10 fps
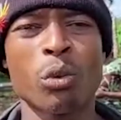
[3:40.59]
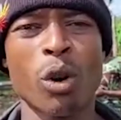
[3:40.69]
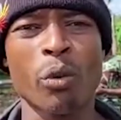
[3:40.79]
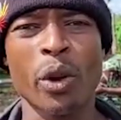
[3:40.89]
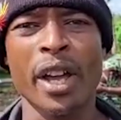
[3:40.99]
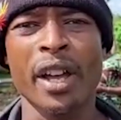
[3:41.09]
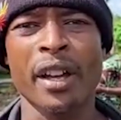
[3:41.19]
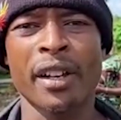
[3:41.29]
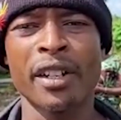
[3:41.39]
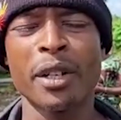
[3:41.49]
You work
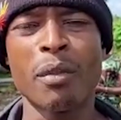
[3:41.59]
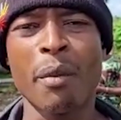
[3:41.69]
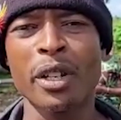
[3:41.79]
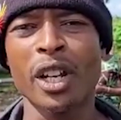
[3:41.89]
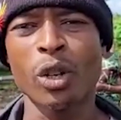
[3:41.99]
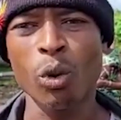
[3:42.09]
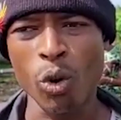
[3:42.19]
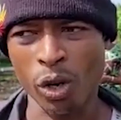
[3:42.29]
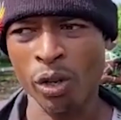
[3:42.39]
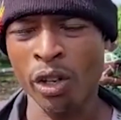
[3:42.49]
where the mommy then don't
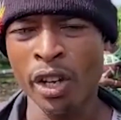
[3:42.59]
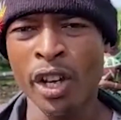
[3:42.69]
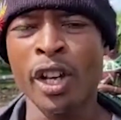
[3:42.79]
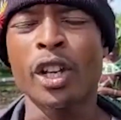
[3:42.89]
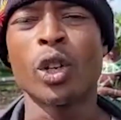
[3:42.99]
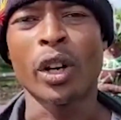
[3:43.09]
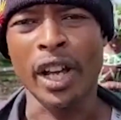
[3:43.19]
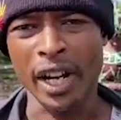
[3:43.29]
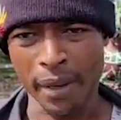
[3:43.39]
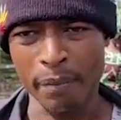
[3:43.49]
work. You don't
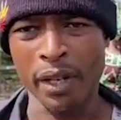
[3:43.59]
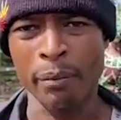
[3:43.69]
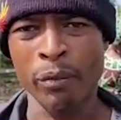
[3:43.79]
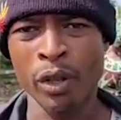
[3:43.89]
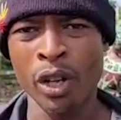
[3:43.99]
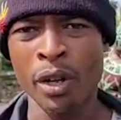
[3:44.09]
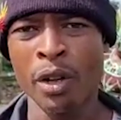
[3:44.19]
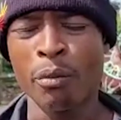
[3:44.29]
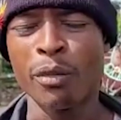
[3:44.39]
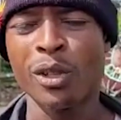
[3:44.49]
help them
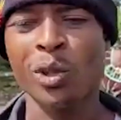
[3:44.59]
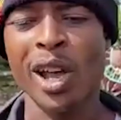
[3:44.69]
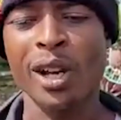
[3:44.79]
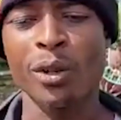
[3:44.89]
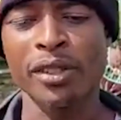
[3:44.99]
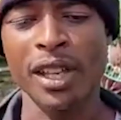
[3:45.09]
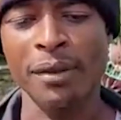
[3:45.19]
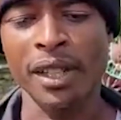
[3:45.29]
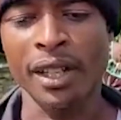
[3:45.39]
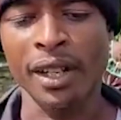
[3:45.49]
me so I don't see I'm
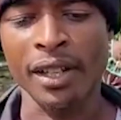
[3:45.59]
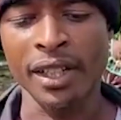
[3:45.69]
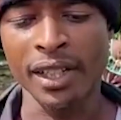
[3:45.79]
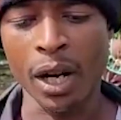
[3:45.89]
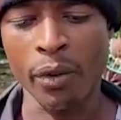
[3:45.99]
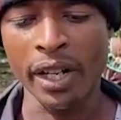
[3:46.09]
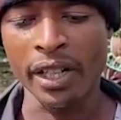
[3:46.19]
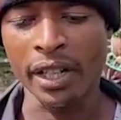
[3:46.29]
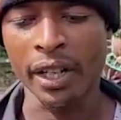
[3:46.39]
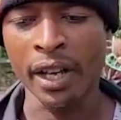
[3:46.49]
saying nothing that way
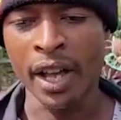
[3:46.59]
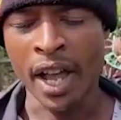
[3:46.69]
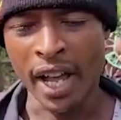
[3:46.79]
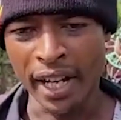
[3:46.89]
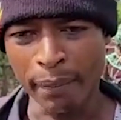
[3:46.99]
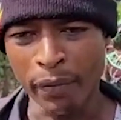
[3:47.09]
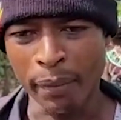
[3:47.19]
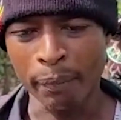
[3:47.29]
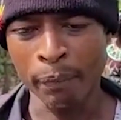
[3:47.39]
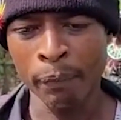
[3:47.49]
they help
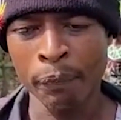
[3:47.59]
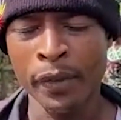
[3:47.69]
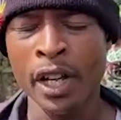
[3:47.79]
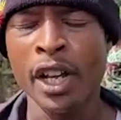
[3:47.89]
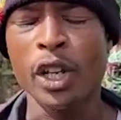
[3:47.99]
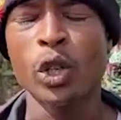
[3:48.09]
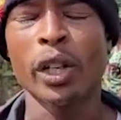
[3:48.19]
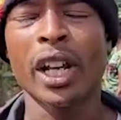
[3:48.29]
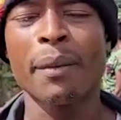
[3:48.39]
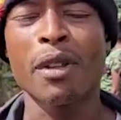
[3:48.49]
them. You don't
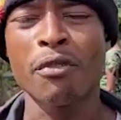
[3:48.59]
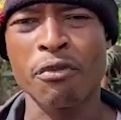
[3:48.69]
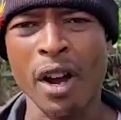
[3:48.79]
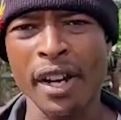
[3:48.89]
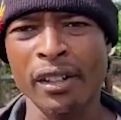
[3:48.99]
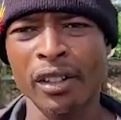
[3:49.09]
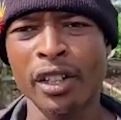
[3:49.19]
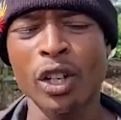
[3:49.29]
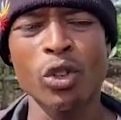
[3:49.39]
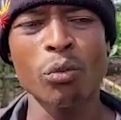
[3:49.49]
help them fine.
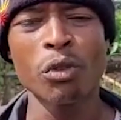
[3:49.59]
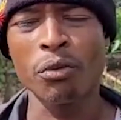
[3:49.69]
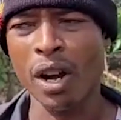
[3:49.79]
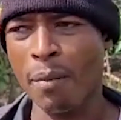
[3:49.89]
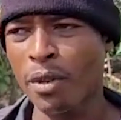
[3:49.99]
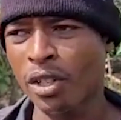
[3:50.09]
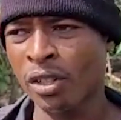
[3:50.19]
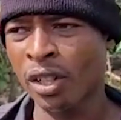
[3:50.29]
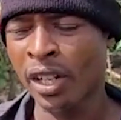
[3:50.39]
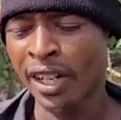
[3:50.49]
They don't move
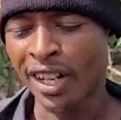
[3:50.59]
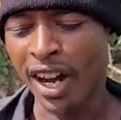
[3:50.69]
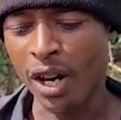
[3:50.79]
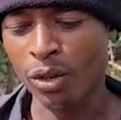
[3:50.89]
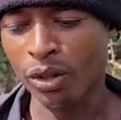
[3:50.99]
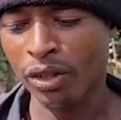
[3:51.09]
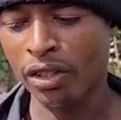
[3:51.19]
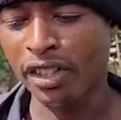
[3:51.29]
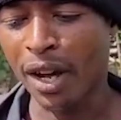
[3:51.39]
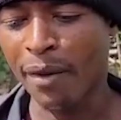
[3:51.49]
cabbage, carrot.
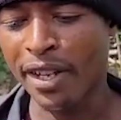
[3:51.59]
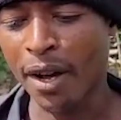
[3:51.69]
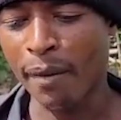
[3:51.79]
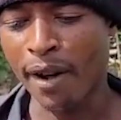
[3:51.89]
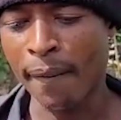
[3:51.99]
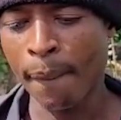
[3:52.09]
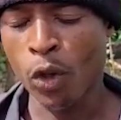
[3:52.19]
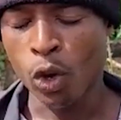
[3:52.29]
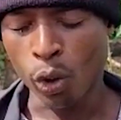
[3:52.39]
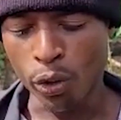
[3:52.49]
The activities yama, these
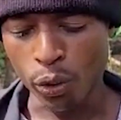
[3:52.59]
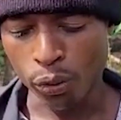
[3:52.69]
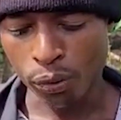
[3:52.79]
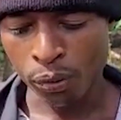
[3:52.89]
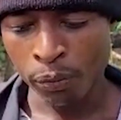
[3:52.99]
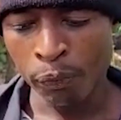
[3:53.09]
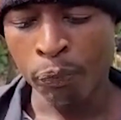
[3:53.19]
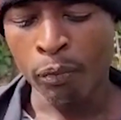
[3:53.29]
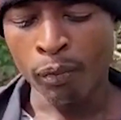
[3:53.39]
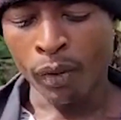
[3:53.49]
women are doing
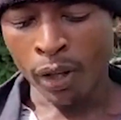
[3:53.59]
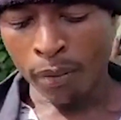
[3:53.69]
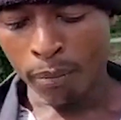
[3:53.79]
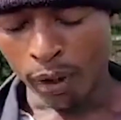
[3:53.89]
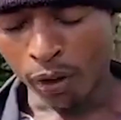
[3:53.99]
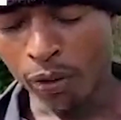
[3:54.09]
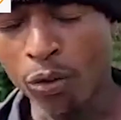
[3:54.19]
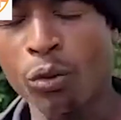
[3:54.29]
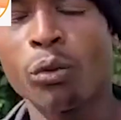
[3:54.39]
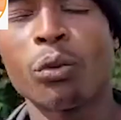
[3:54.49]
have helped them a
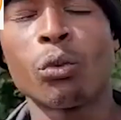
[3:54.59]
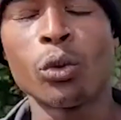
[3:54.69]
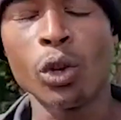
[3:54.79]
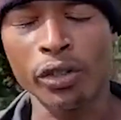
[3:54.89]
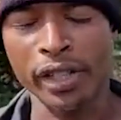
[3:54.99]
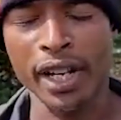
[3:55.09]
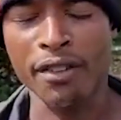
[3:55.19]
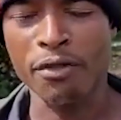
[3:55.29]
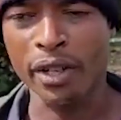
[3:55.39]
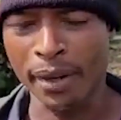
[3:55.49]
lot. I can
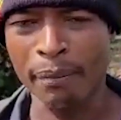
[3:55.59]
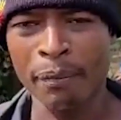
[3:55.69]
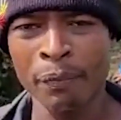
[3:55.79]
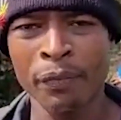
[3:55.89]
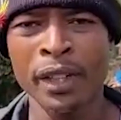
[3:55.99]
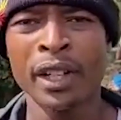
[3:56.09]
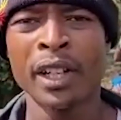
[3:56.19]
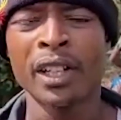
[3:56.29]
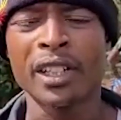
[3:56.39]
confirm this.